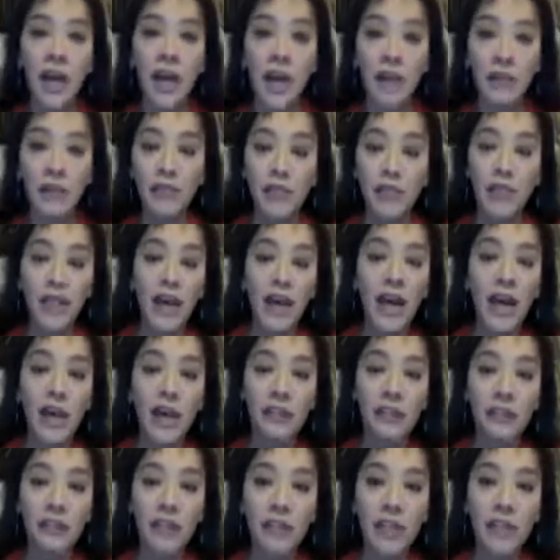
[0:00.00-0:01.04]
Africa
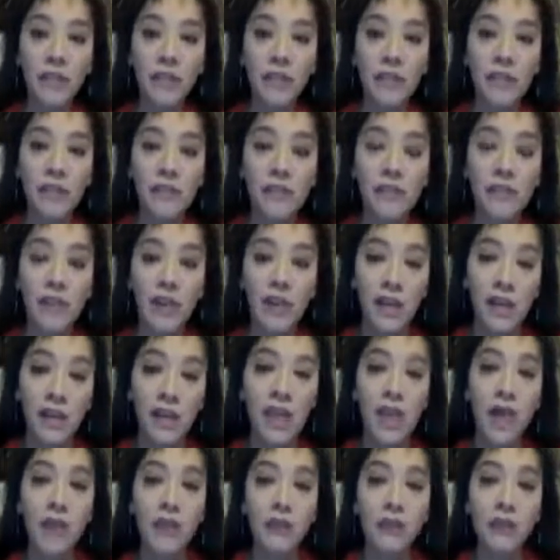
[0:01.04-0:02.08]
actually was
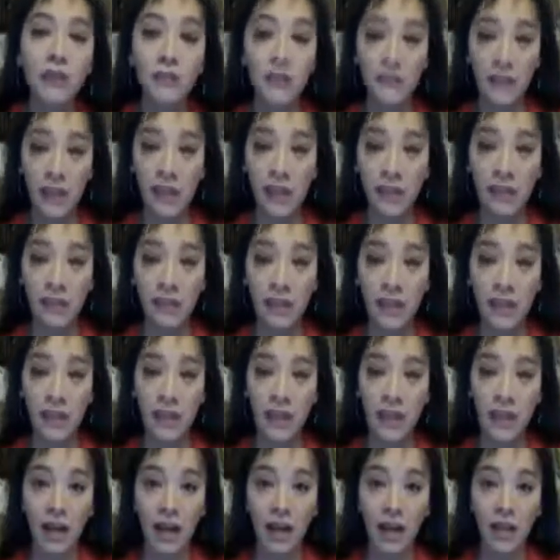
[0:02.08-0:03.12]
allowed to sell
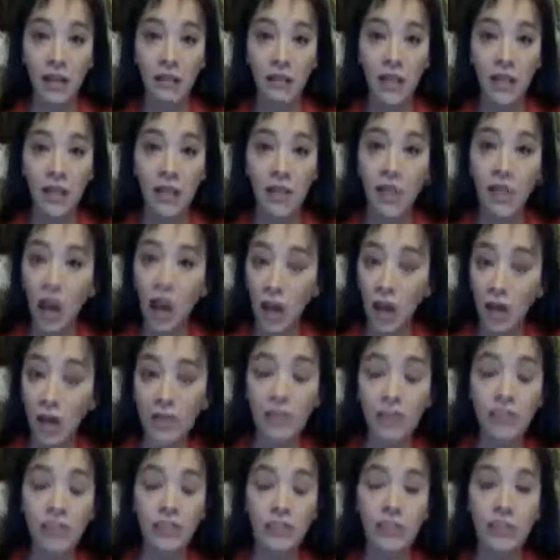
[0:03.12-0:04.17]

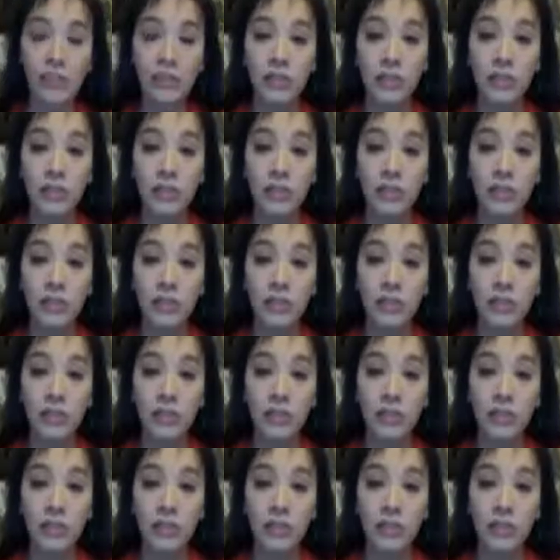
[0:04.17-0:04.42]
large